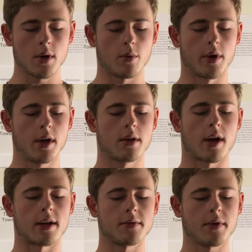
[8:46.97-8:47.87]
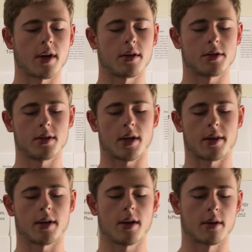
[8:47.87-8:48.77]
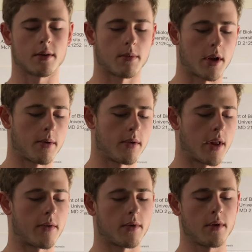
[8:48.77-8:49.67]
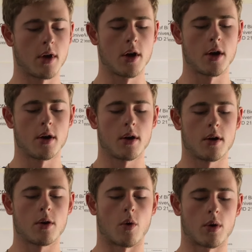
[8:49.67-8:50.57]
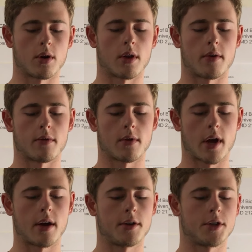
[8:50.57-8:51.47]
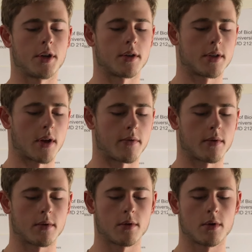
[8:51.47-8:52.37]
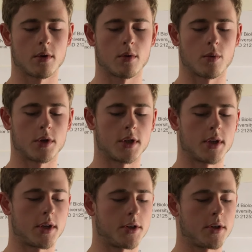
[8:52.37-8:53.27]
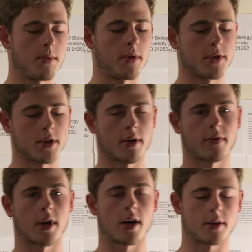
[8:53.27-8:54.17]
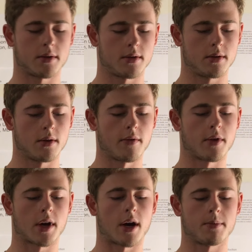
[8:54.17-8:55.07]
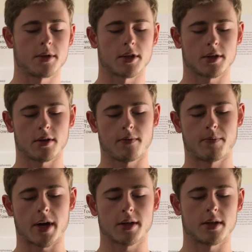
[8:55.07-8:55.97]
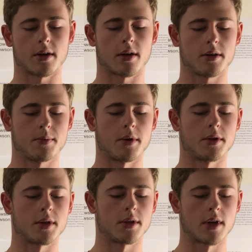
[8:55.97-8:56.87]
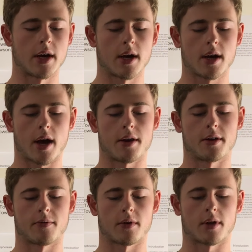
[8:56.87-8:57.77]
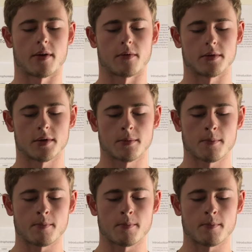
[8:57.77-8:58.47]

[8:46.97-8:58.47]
We did classifications at the kingdom level, order level, and genus level, which is a distribution of the composition of bacteria species at different levels.